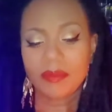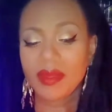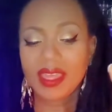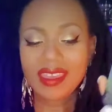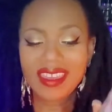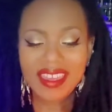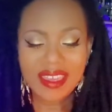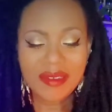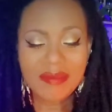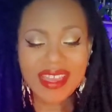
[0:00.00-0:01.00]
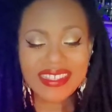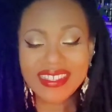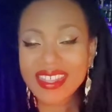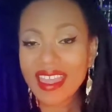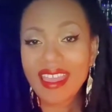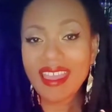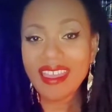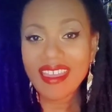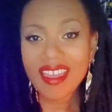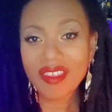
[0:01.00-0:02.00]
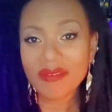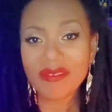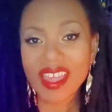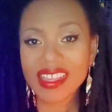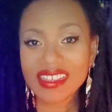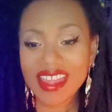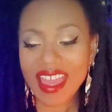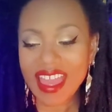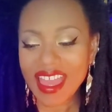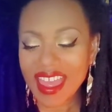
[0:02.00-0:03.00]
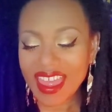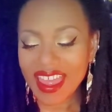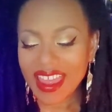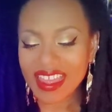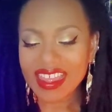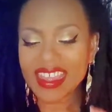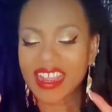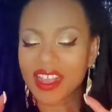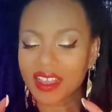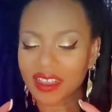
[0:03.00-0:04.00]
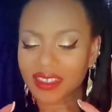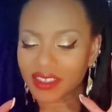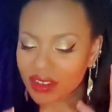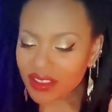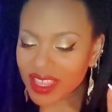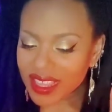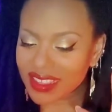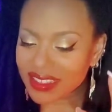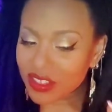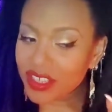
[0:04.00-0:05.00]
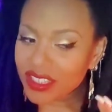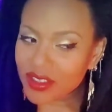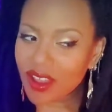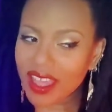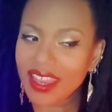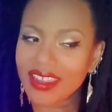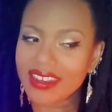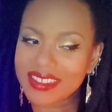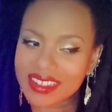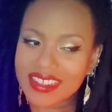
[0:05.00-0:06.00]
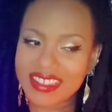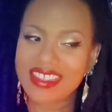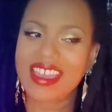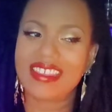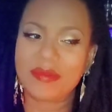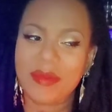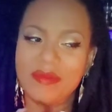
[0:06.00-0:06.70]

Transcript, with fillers: Me, myself, and I. You know that that's a good song. I like listening to that.